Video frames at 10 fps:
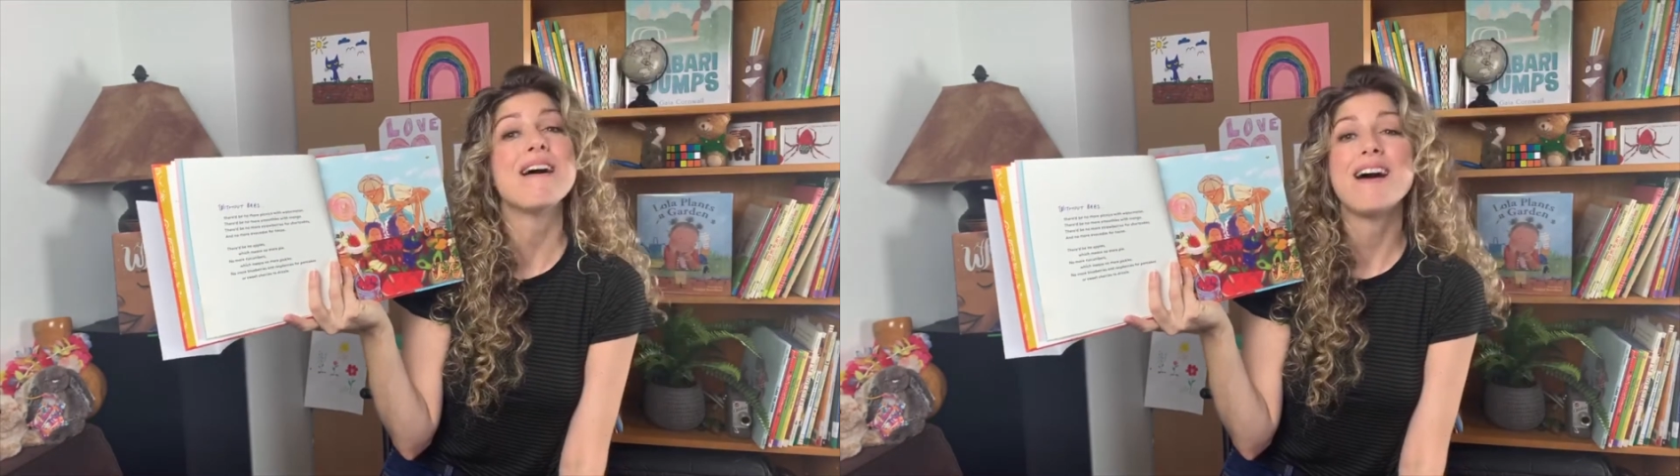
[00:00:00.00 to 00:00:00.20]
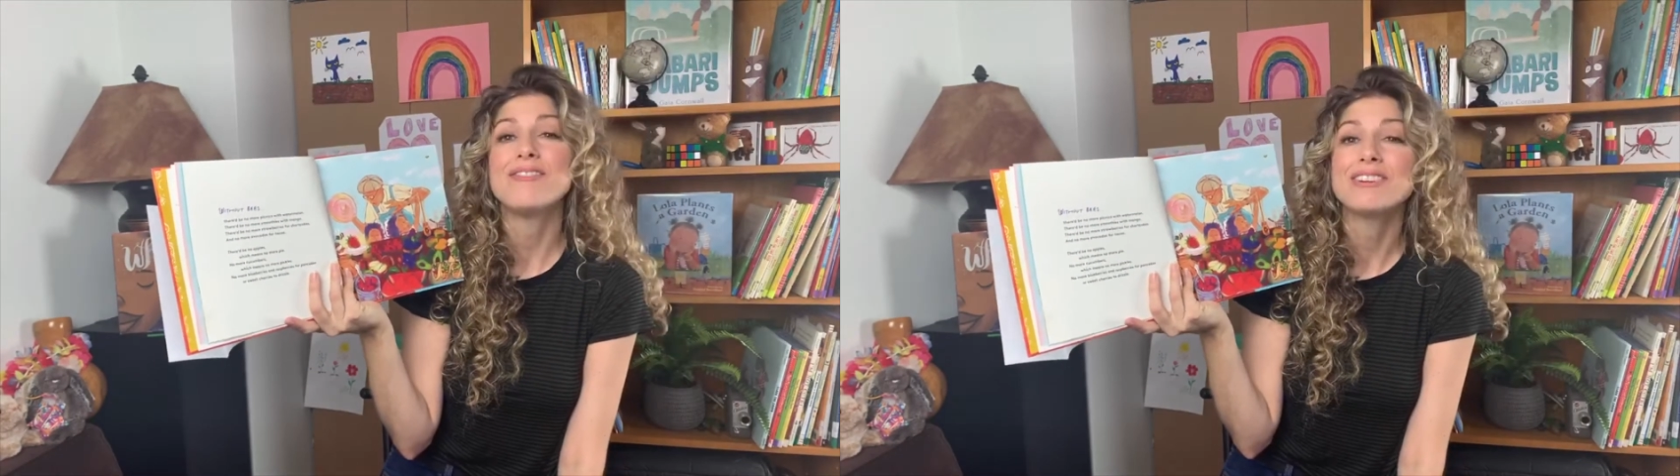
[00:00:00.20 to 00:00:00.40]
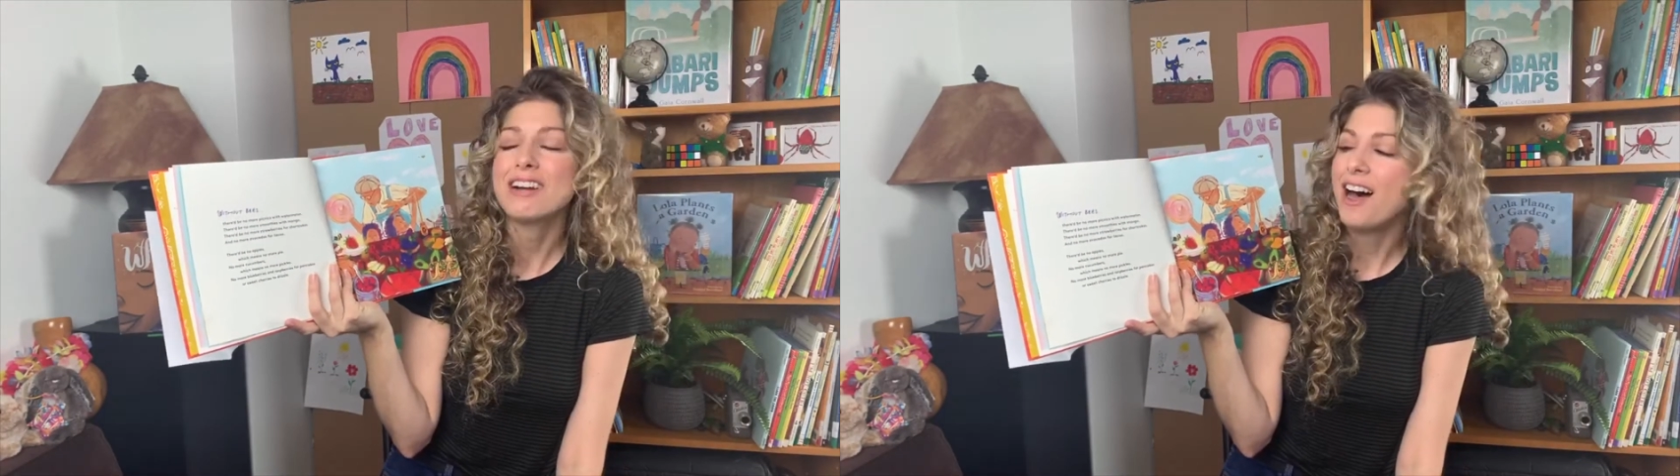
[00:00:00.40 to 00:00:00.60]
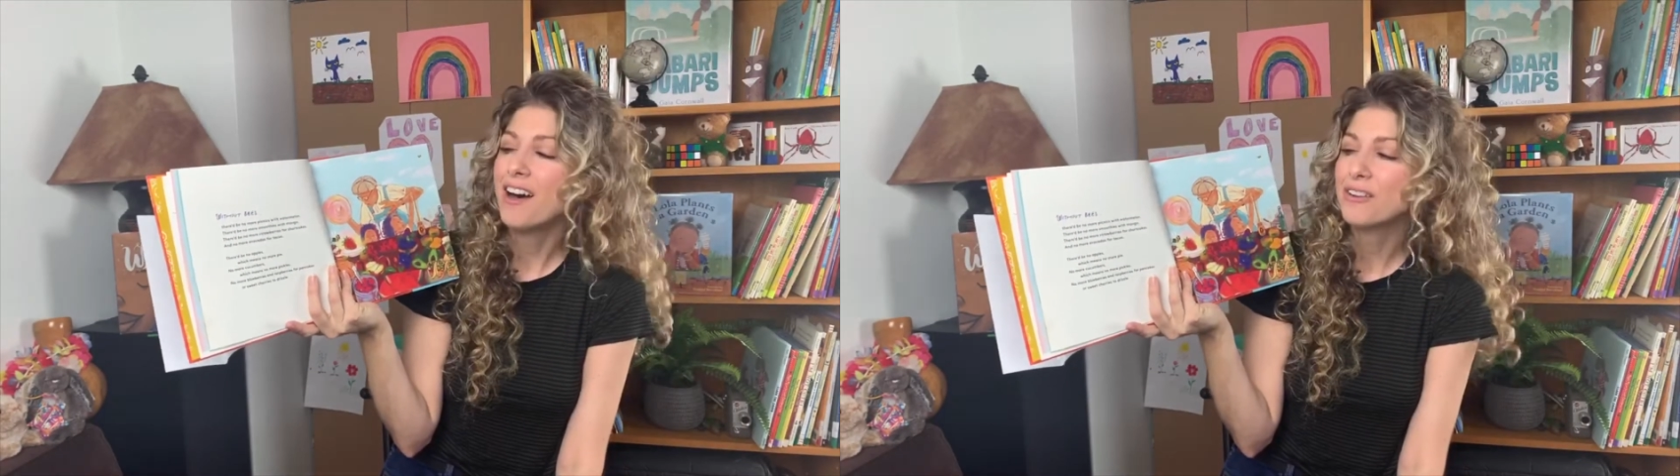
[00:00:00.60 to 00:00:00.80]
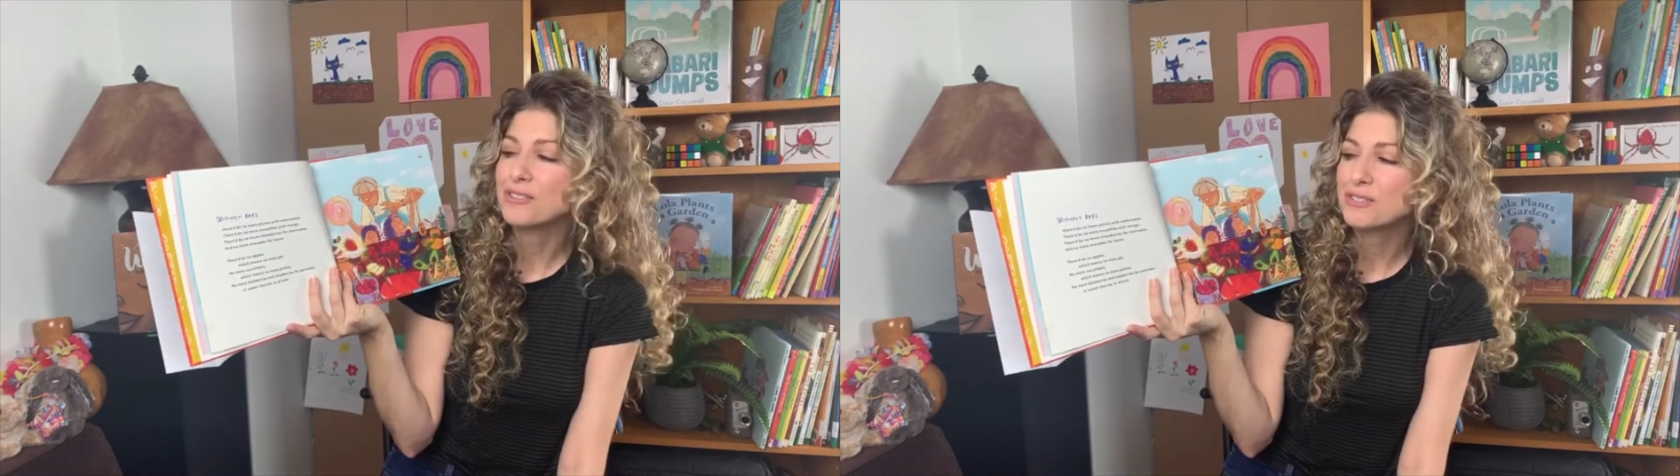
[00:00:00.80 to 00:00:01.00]

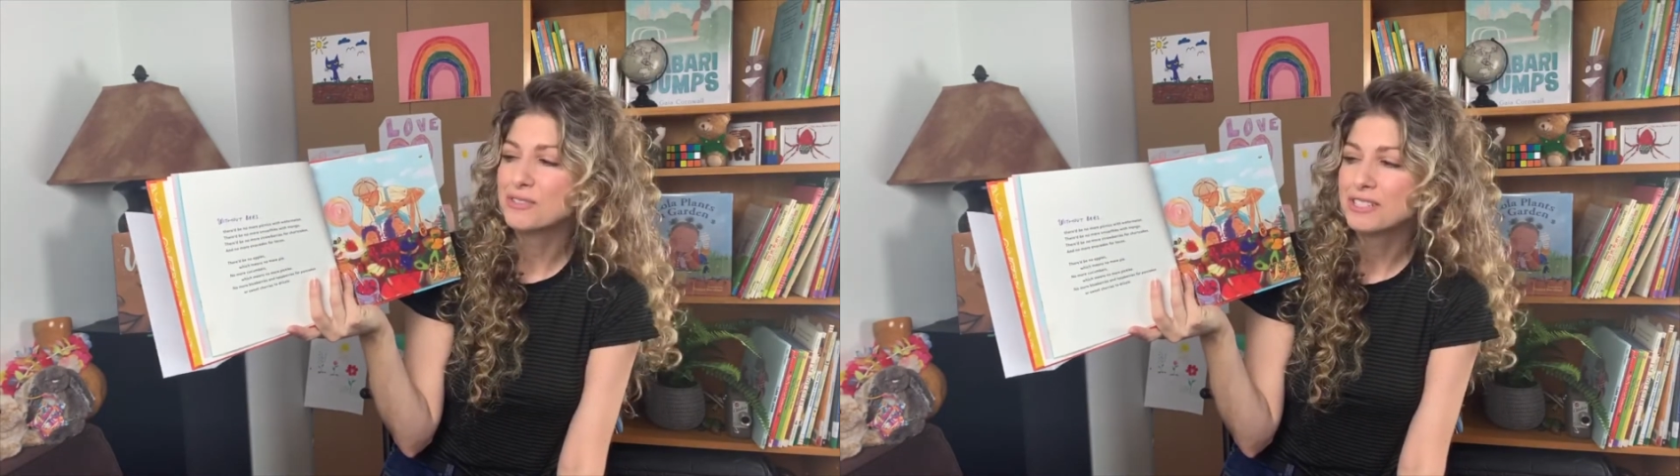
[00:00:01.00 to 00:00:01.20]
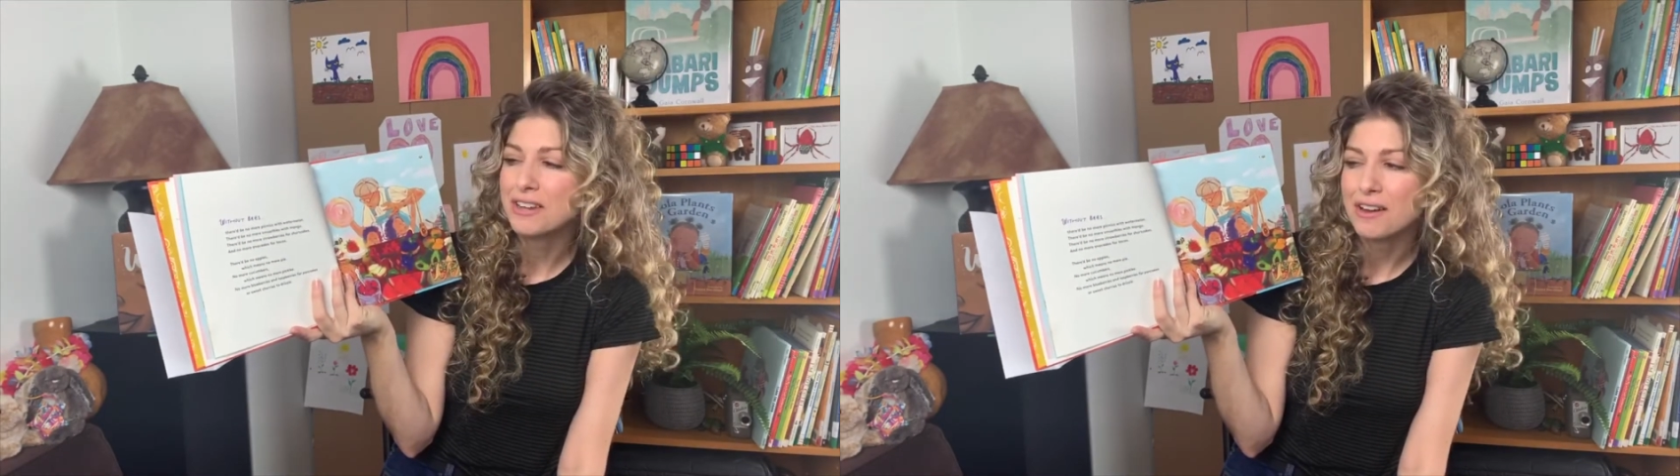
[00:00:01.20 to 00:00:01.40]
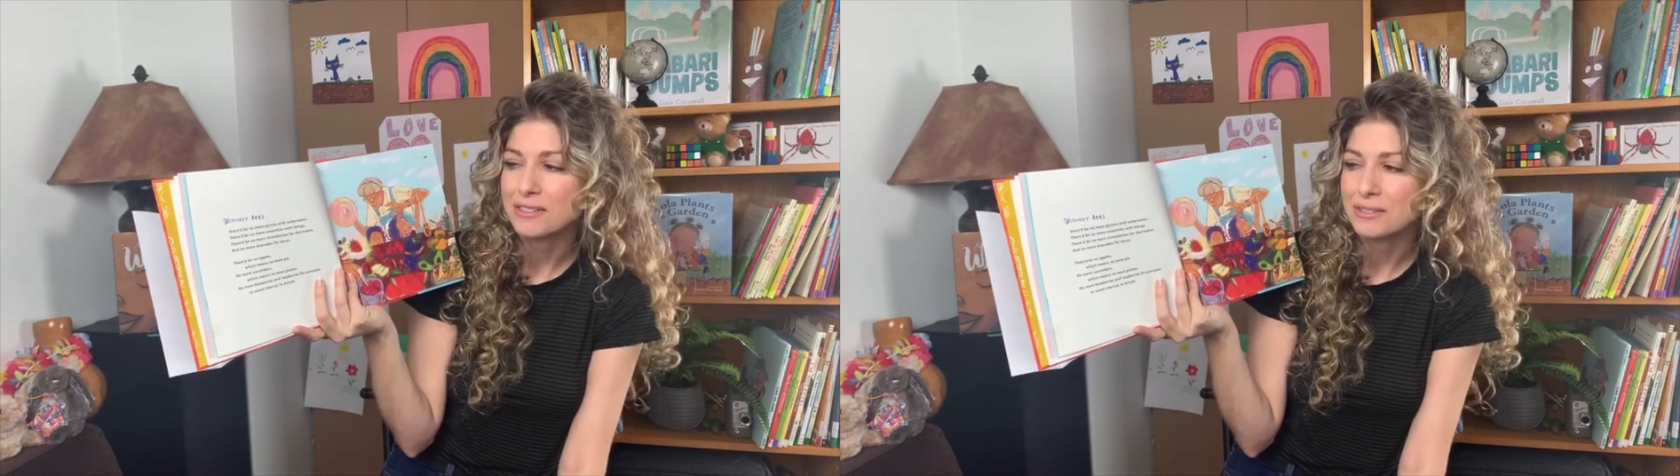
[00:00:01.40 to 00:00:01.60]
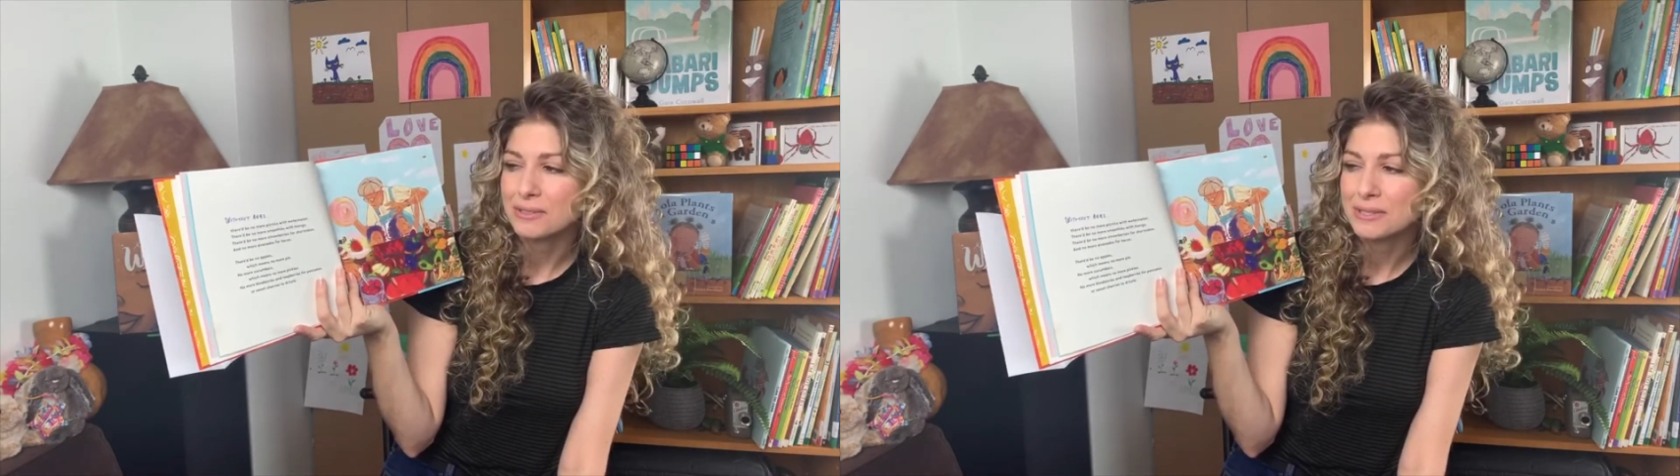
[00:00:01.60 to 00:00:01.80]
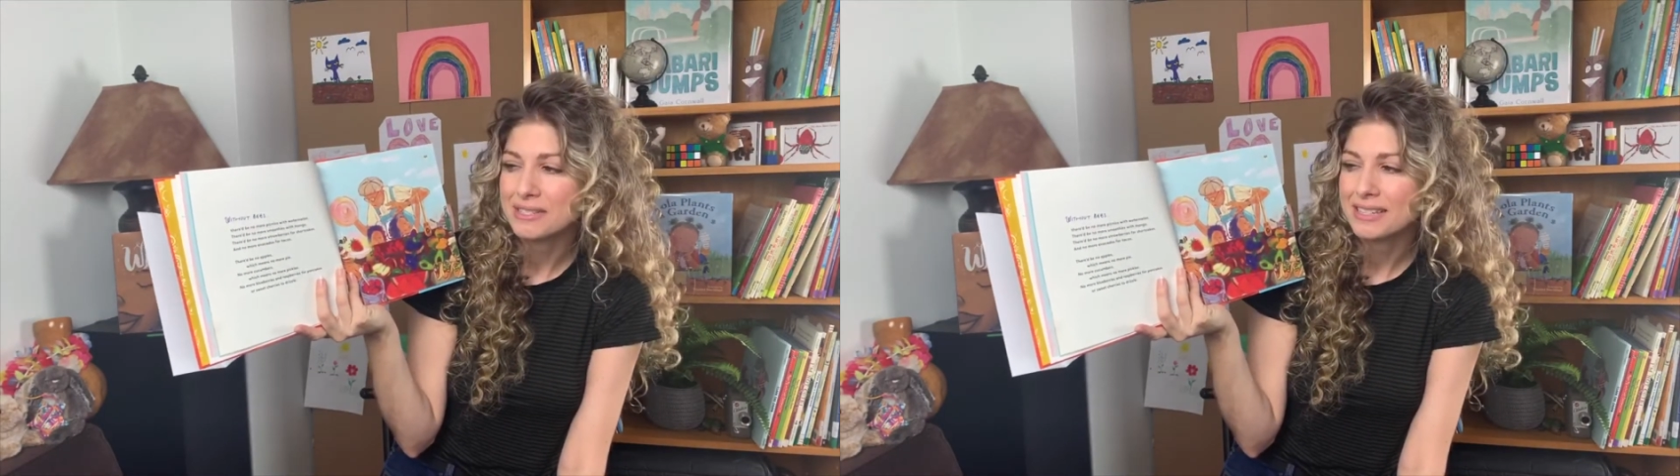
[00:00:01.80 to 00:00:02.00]
avocados for
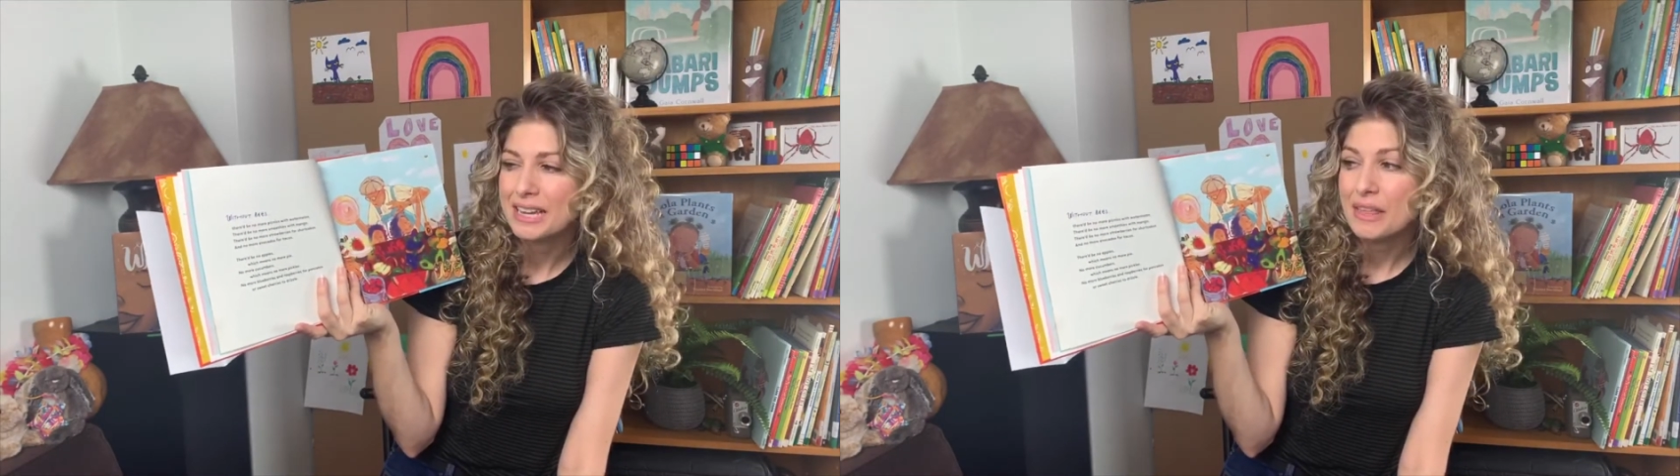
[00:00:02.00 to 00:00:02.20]
tacos.